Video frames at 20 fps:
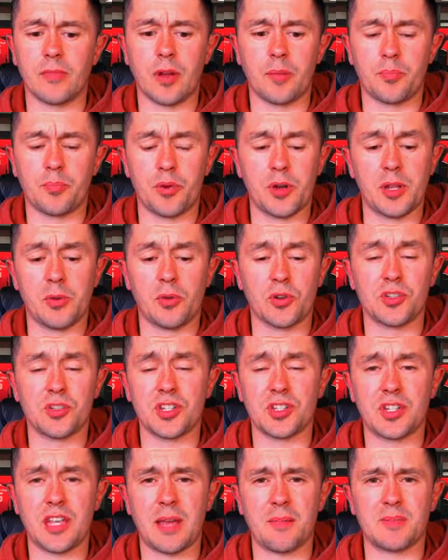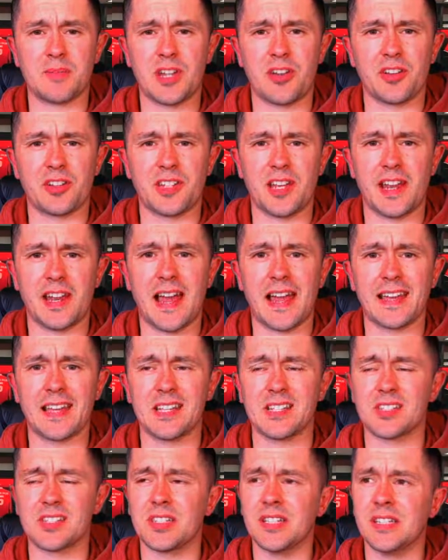Pretty much the same as Erik Ten Hag
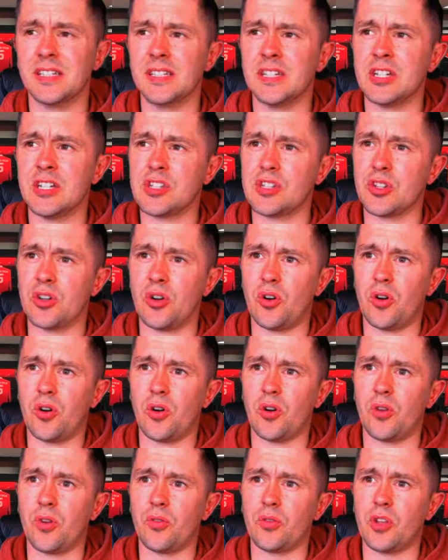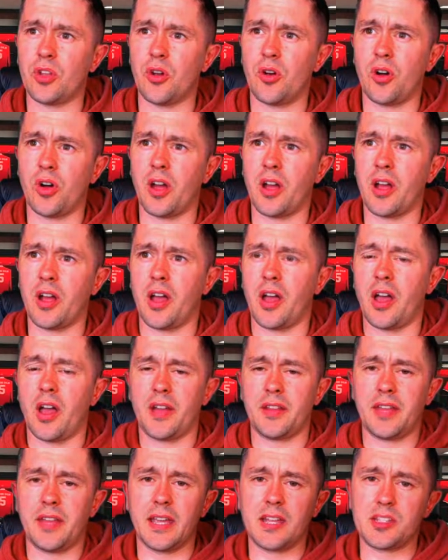is. So I
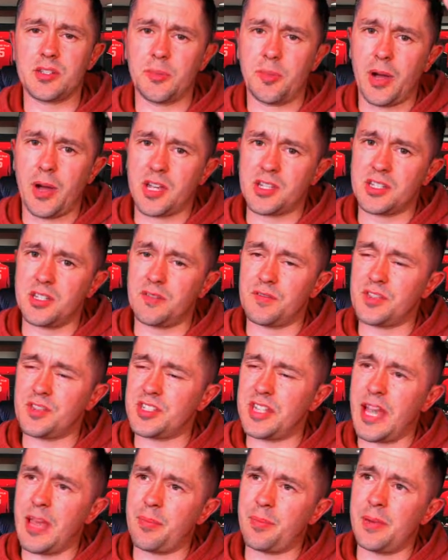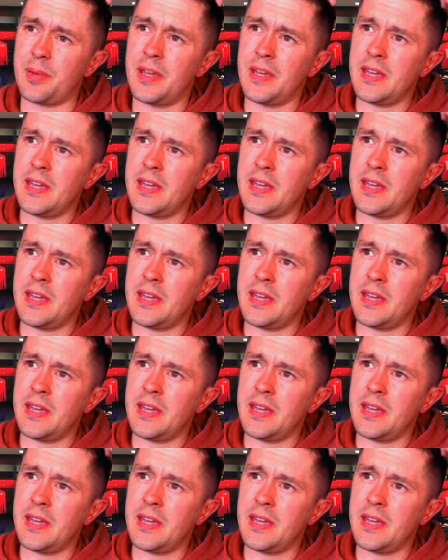think it's a positive step.